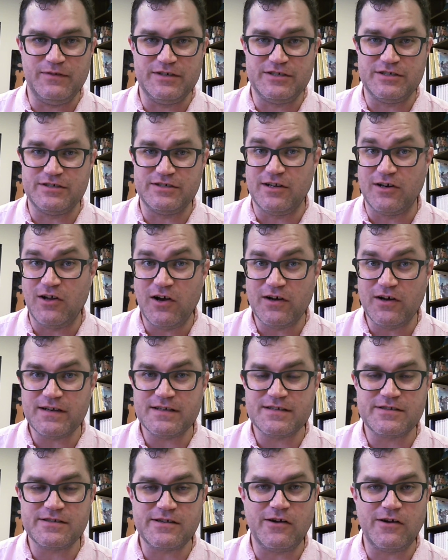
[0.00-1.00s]
which is the
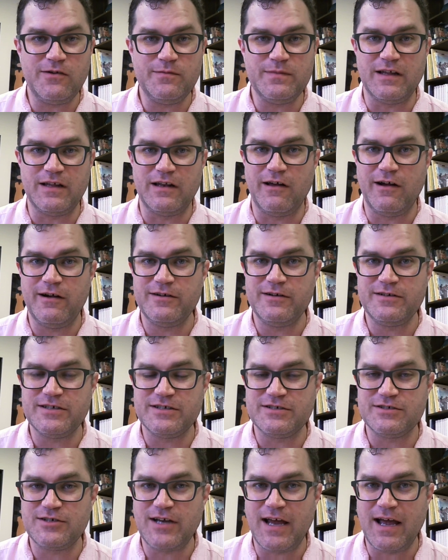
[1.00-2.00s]
longest psalm, the
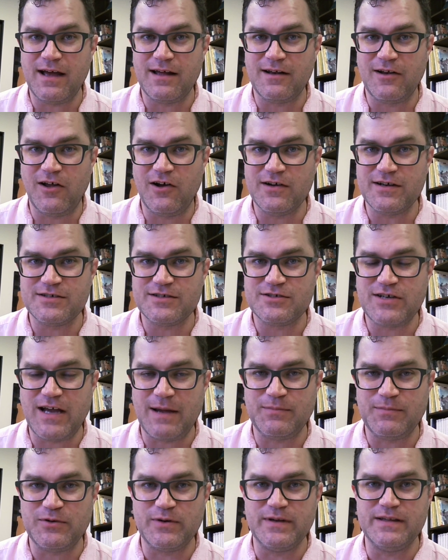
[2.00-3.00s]
largest longest
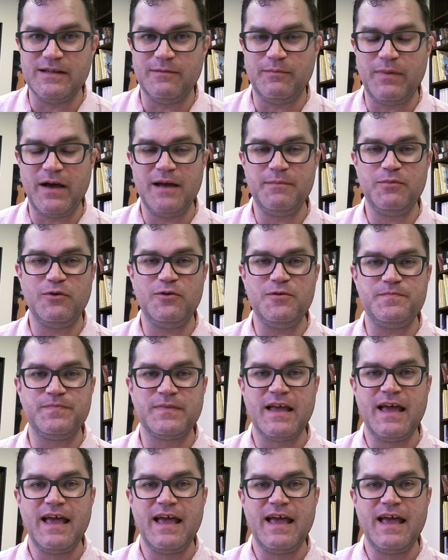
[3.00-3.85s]
chapter in the Bible.